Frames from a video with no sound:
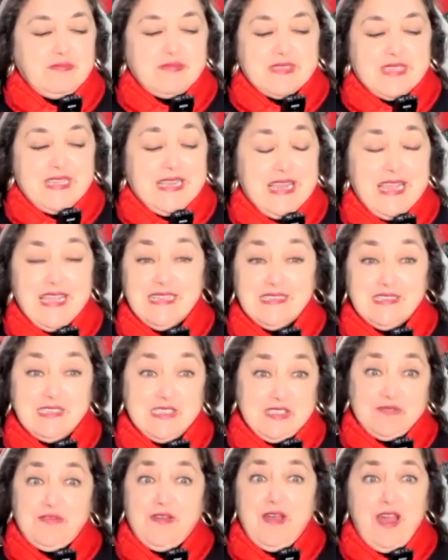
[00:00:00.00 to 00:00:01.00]
lace
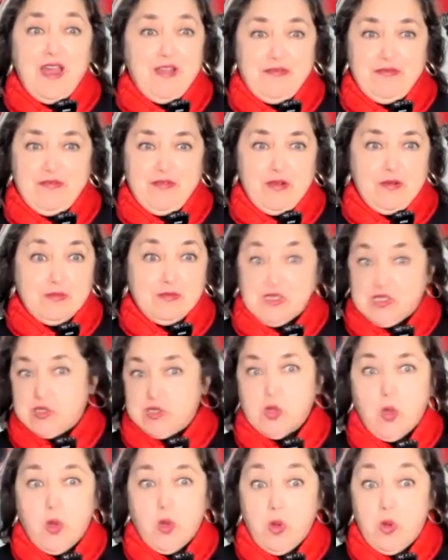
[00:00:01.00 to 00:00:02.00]
is far from a
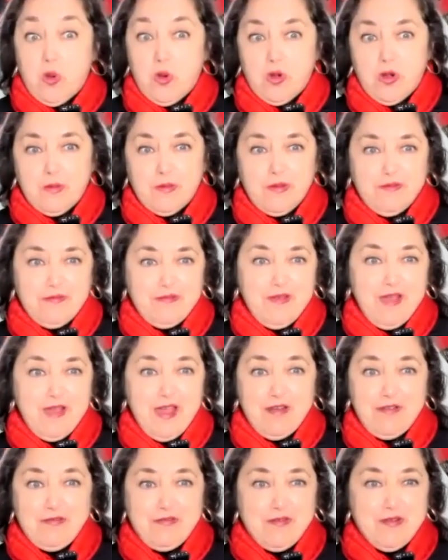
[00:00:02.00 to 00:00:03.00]
storm or
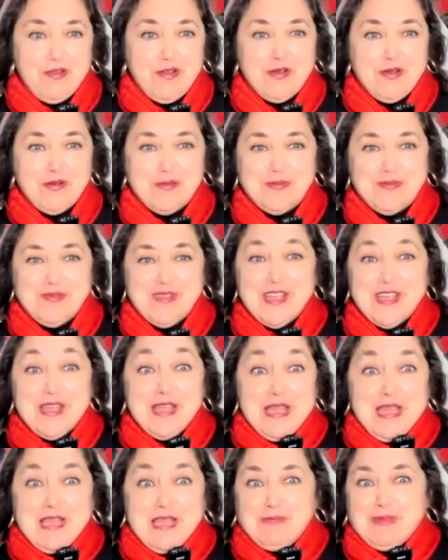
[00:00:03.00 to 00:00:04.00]
far from
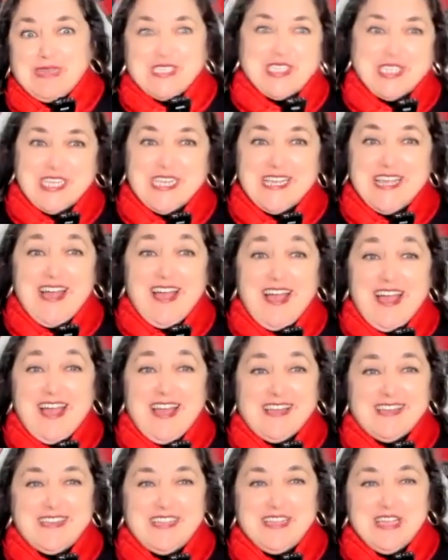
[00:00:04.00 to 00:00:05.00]
machine
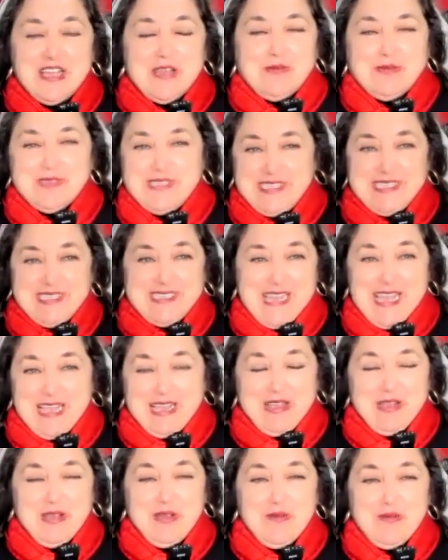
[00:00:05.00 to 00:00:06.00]
gun, which is
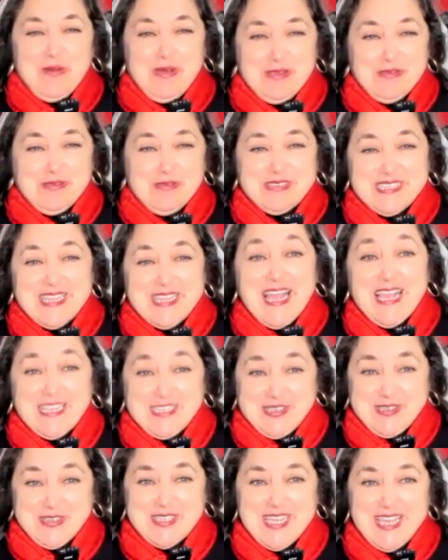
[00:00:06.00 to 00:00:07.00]
like what looks like
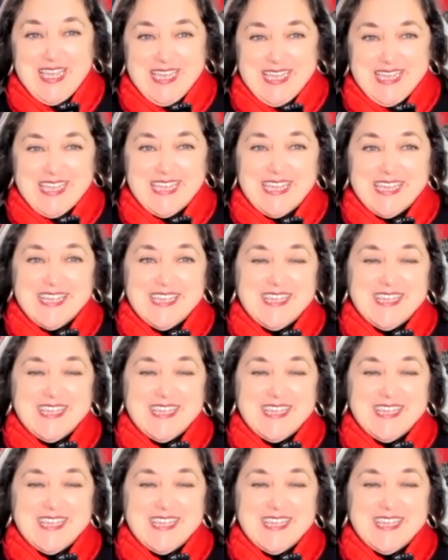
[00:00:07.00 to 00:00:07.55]
today.